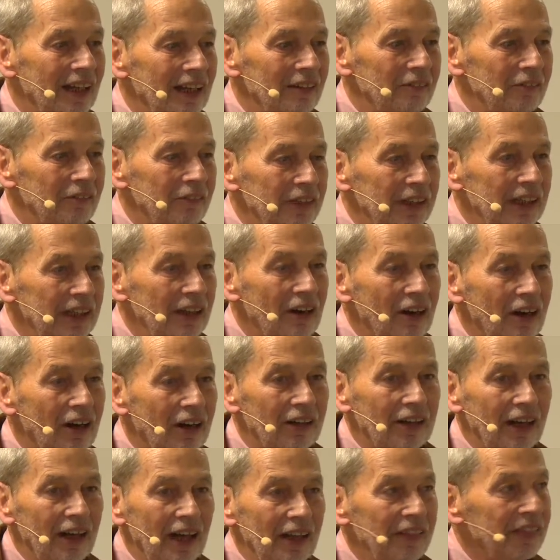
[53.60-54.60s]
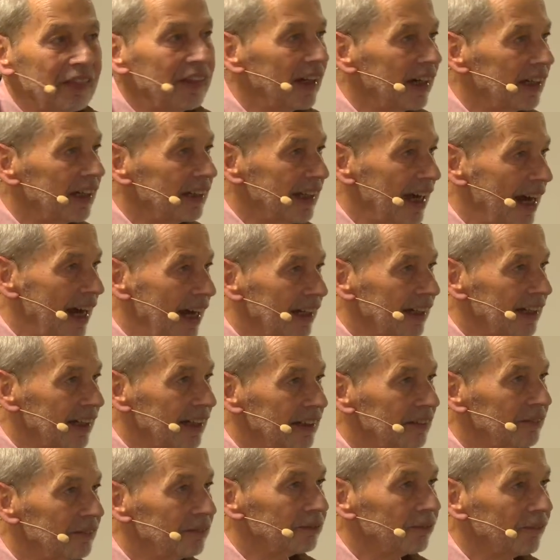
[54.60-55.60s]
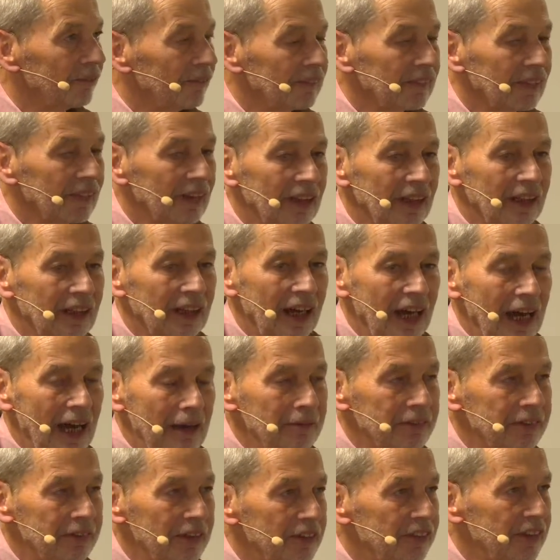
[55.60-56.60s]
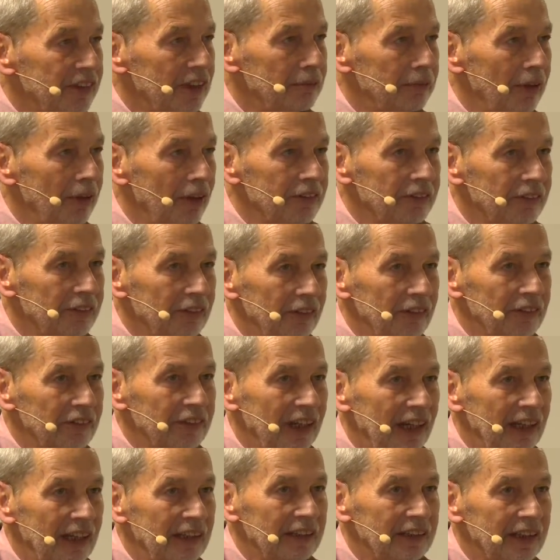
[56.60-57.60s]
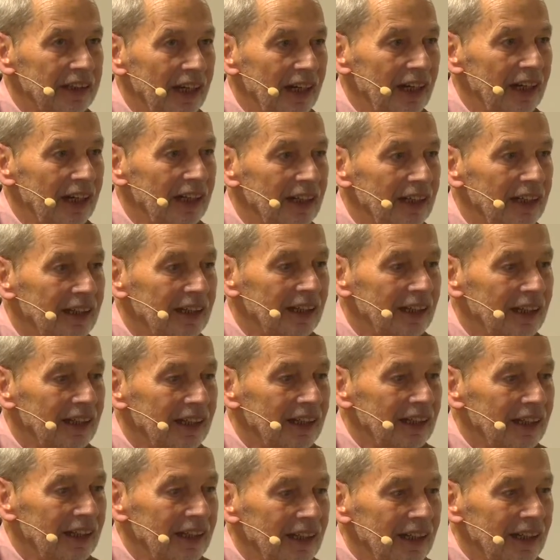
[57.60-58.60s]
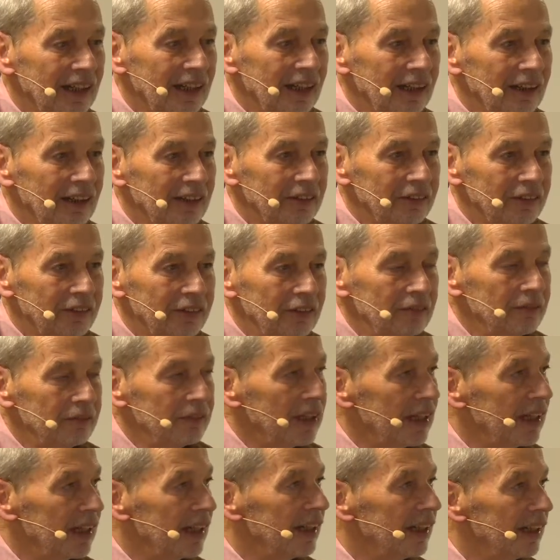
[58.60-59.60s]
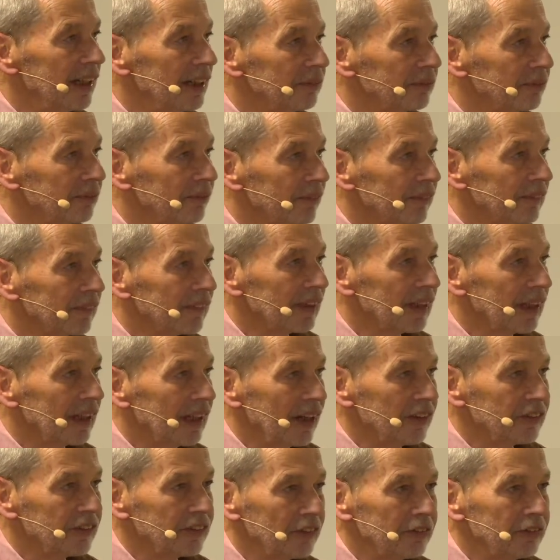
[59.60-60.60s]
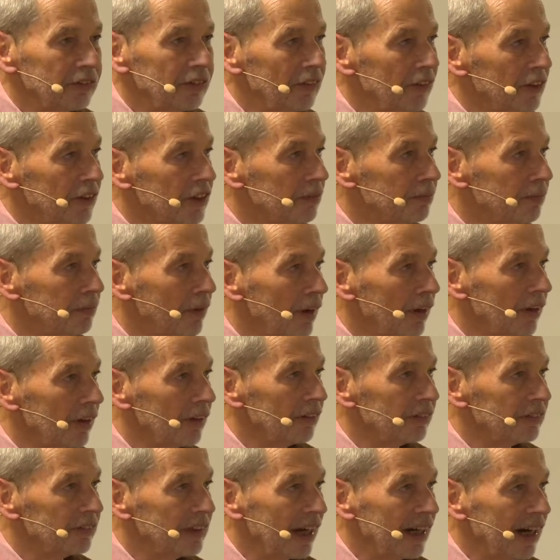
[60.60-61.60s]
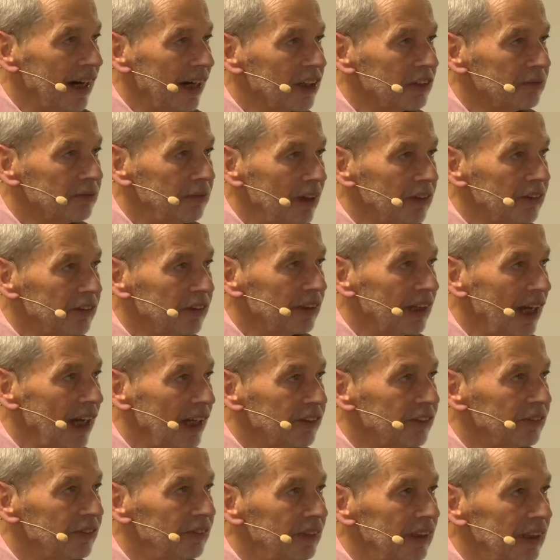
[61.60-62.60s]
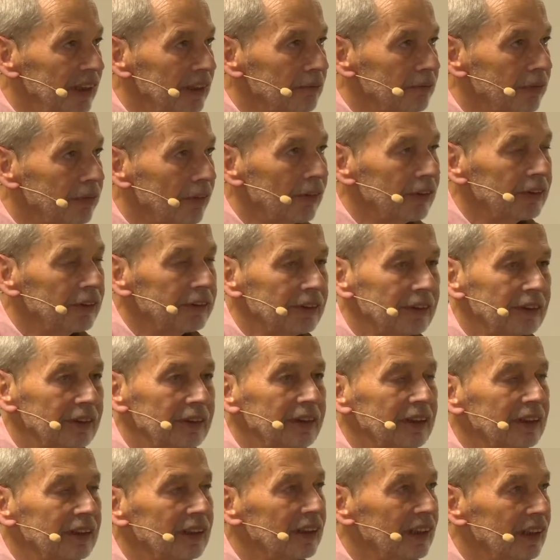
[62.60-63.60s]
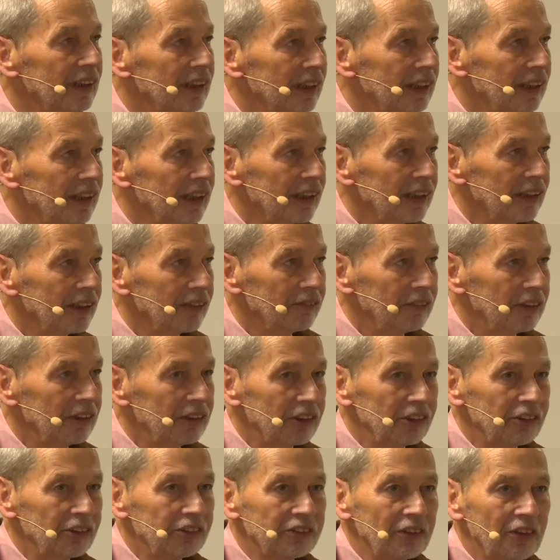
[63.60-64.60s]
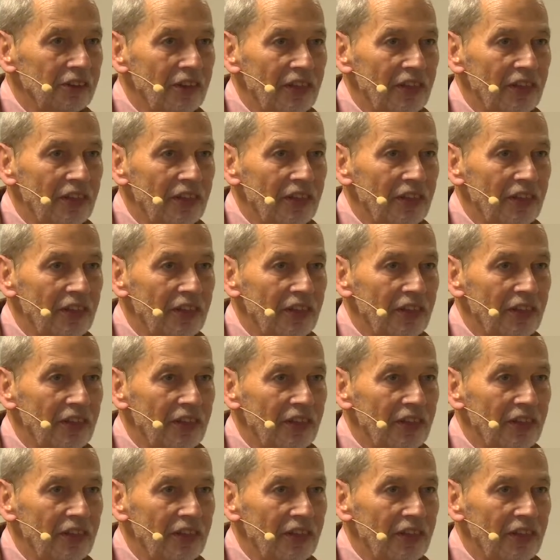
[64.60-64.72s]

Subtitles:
We are a think tank, MCC Brussels, and to me, it's the first part of that expression that's really important, which is to